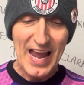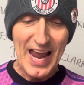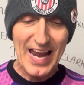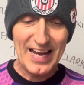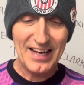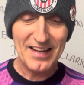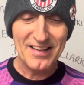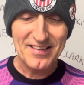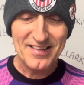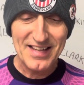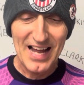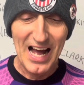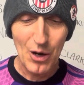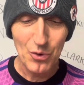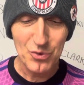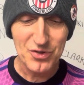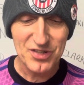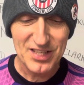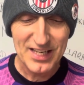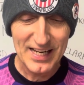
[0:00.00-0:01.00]
it is
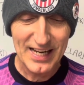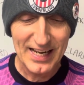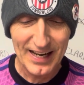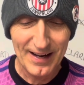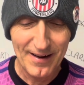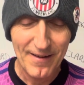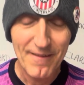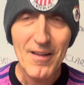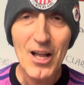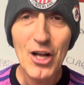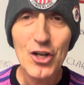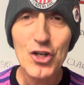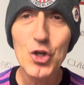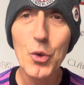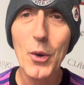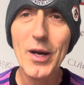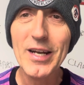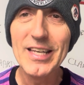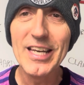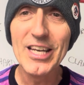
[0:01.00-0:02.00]
now saying
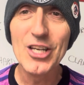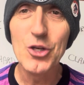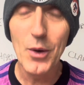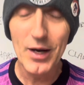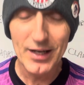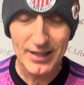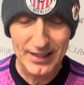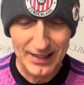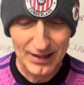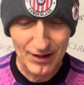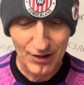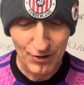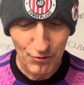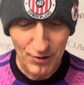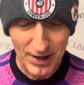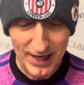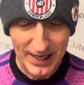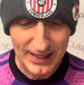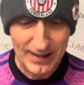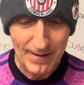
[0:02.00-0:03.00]

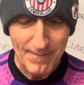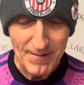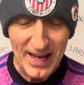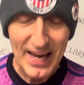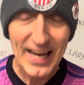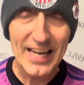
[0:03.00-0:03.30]
2023,